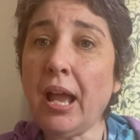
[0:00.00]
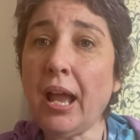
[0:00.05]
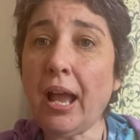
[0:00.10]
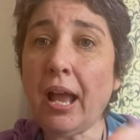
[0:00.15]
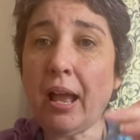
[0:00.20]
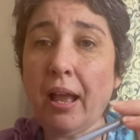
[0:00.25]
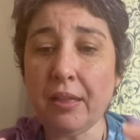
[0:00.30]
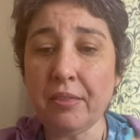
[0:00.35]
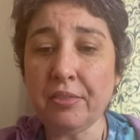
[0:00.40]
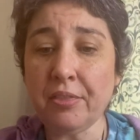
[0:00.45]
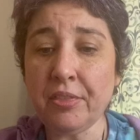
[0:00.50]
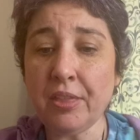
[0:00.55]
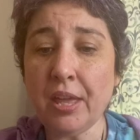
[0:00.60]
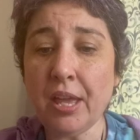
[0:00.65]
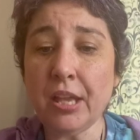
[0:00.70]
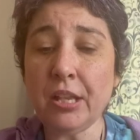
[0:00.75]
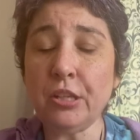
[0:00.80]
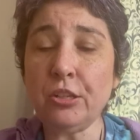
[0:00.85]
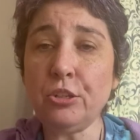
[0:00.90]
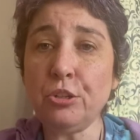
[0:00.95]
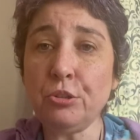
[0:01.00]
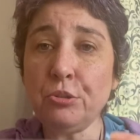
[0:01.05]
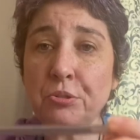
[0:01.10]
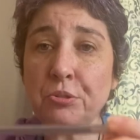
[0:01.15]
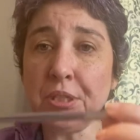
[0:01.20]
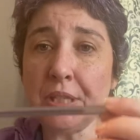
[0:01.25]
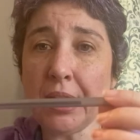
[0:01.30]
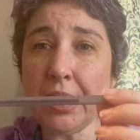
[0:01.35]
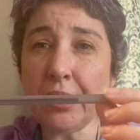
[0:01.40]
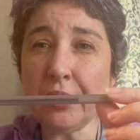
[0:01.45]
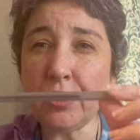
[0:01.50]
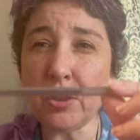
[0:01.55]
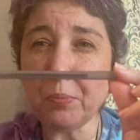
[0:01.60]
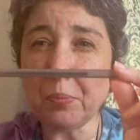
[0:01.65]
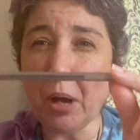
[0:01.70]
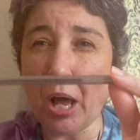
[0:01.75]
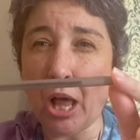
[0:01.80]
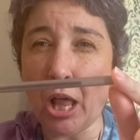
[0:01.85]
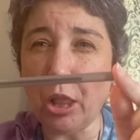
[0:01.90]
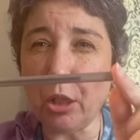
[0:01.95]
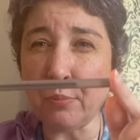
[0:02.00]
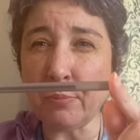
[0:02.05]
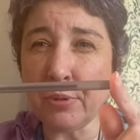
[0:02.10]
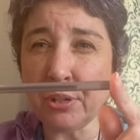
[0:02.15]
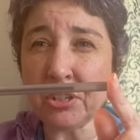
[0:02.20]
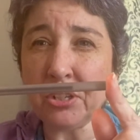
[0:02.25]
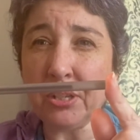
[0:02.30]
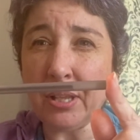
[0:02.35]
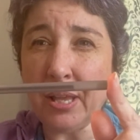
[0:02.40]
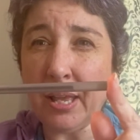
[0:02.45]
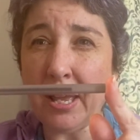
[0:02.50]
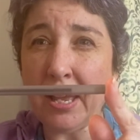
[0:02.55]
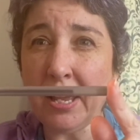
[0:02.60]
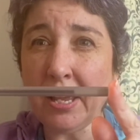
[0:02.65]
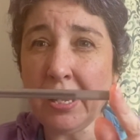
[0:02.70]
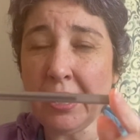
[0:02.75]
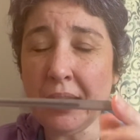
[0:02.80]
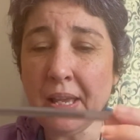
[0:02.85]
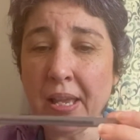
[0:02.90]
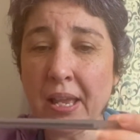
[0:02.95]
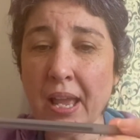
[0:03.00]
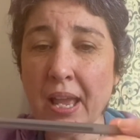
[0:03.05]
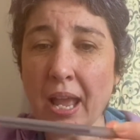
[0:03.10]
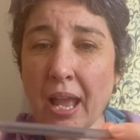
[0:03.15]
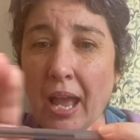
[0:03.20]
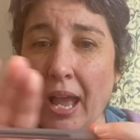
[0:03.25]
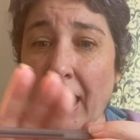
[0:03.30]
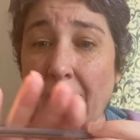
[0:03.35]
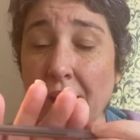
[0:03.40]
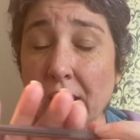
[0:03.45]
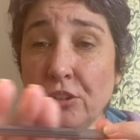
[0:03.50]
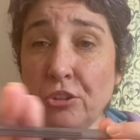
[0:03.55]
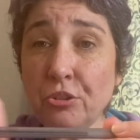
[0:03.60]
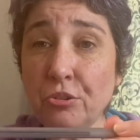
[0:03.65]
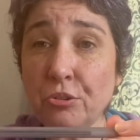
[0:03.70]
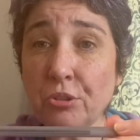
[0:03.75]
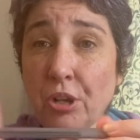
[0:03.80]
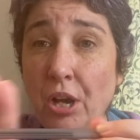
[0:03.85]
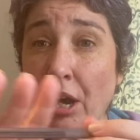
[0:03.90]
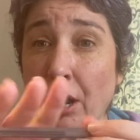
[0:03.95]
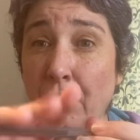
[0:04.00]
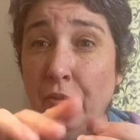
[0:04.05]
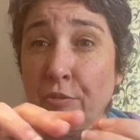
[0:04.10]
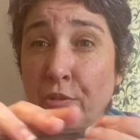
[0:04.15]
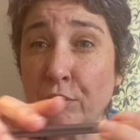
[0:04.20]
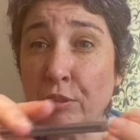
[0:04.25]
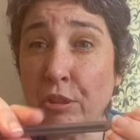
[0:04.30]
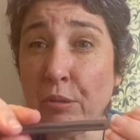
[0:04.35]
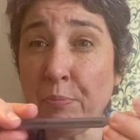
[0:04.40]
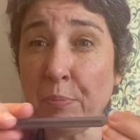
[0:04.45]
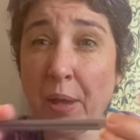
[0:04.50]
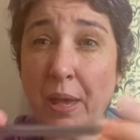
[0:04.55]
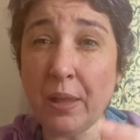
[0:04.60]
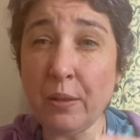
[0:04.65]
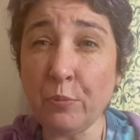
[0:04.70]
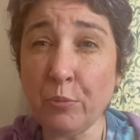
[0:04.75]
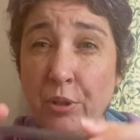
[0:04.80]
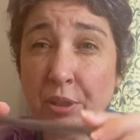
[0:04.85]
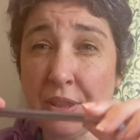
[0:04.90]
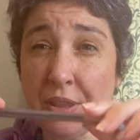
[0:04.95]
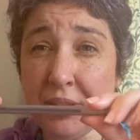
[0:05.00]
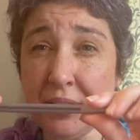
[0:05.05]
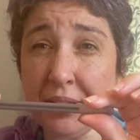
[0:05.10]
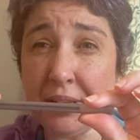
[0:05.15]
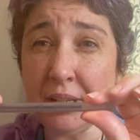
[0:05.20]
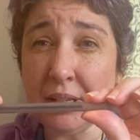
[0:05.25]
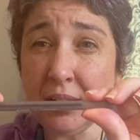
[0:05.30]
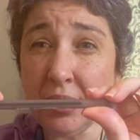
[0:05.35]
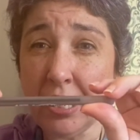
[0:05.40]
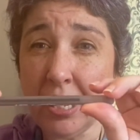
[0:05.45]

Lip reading: And then you take the polymer clay and you cover the pen with it,